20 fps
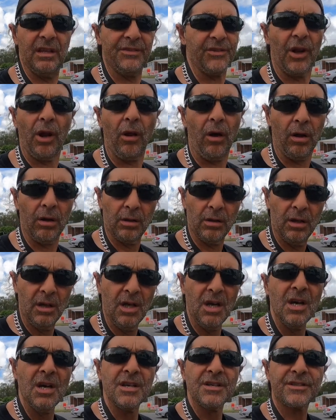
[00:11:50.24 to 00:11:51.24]
the lot.
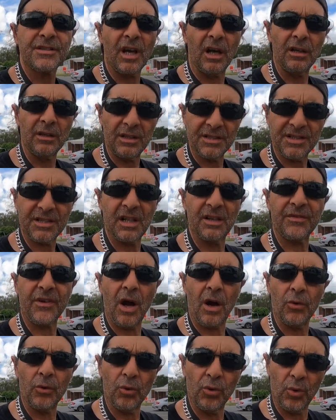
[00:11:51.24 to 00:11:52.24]
So instead of
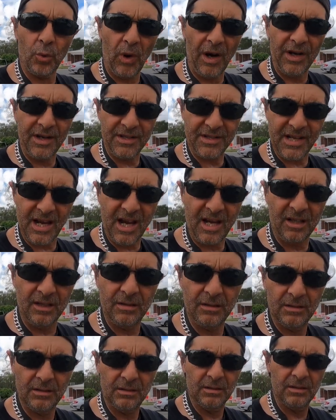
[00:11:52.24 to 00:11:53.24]
going all the way into town,
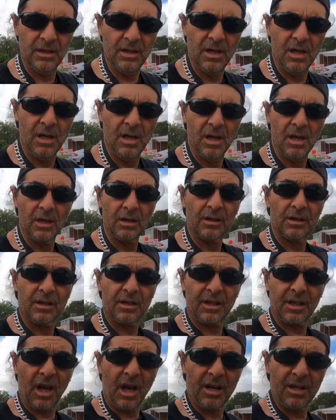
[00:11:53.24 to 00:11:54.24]

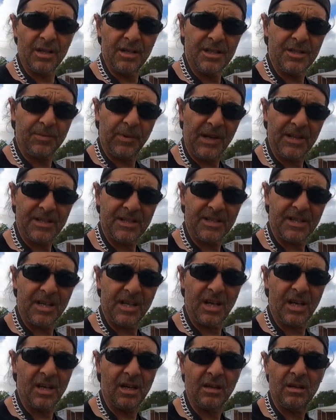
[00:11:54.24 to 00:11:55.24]
go to these places
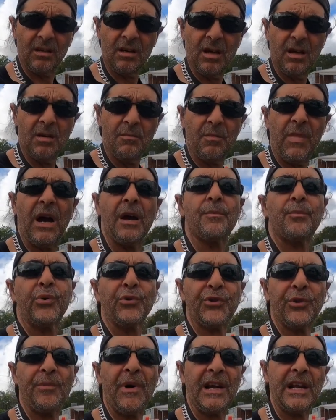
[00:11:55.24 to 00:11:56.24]
here. Mate,
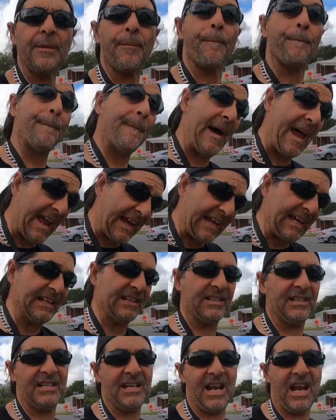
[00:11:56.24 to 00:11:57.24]
put the money back
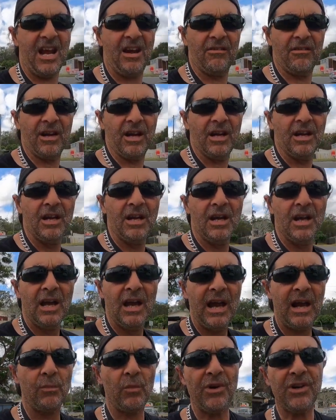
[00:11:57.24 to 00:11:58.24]
into the area.
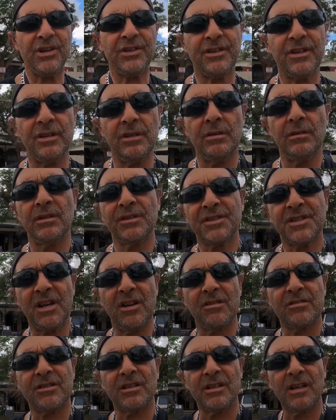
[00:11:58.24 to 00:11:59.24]
And when you do,
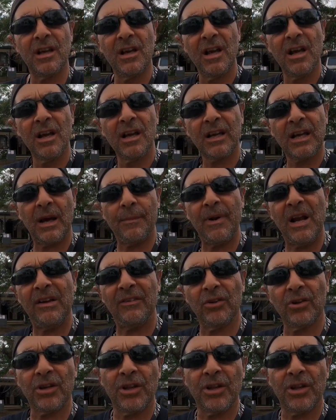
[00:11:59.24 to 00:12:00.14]
seriously, come and have a look